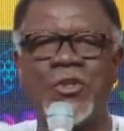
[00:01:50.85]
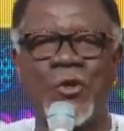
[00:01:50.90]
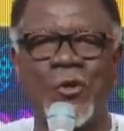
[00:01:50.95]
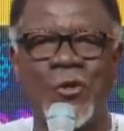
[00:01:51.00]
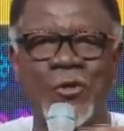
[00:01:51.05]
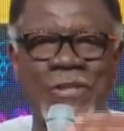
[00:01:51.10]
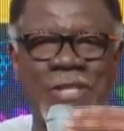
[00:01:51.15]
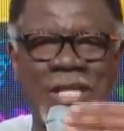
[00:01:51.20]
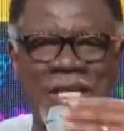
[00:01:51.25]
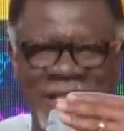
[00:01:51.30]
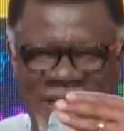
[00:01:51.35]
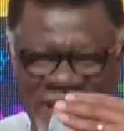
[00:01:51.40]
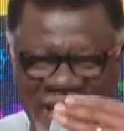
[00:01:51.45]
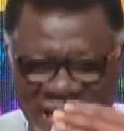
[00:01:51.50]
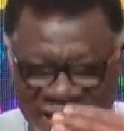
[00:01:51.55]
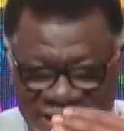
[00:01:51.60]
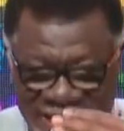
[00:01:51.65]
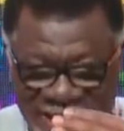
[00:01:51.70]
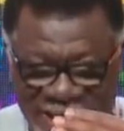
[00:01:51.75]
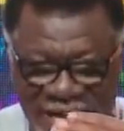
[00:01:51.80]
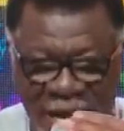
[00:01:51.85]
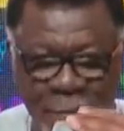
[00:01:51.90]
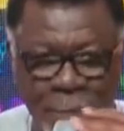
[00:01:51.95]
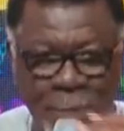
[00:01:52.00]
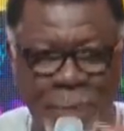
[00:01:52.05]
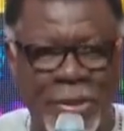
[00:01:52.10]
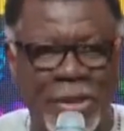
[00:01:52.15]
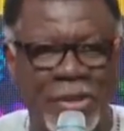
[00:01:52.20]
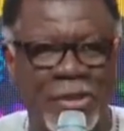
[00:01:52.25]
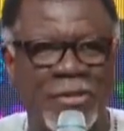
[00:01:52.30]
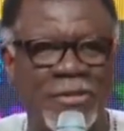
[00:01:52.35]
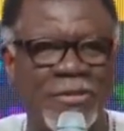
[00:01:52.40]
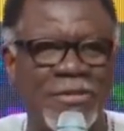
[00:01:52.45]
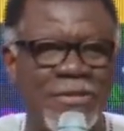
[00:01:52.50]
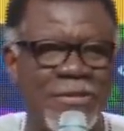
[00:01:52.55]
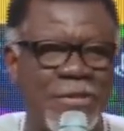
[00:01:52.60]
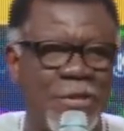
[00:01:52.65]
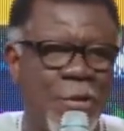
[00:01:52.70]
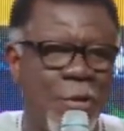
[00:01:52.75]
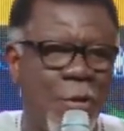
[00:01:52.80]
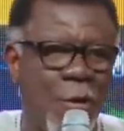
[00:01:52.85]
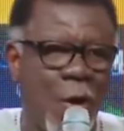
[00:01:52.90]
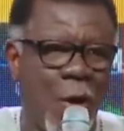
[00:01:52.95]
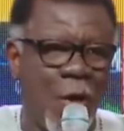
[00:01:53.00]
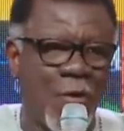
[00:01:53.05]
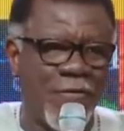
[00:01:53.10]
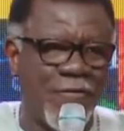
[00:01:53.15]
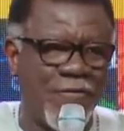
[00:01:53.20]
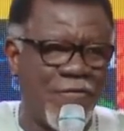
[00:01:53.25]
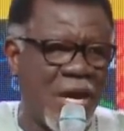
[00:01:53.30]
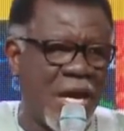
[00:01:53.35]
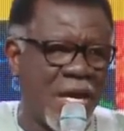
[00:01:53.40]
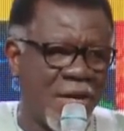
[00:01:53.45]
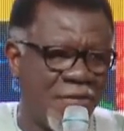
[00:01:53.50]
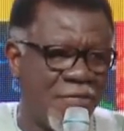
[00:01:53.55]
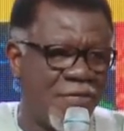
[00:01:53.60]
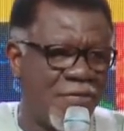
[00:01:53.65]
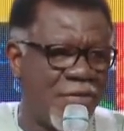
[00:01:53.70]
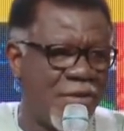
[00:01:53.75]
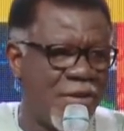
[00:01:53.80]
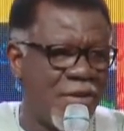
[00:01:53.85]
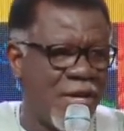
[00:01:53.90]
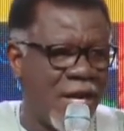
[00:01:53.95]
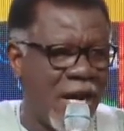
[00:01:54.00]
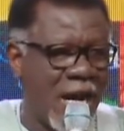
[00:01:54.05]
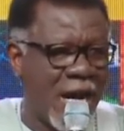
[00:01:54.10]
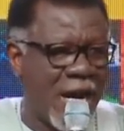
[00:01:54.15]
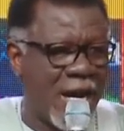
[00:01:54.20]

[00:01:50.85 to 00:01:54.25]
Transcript: it shows us examples of faith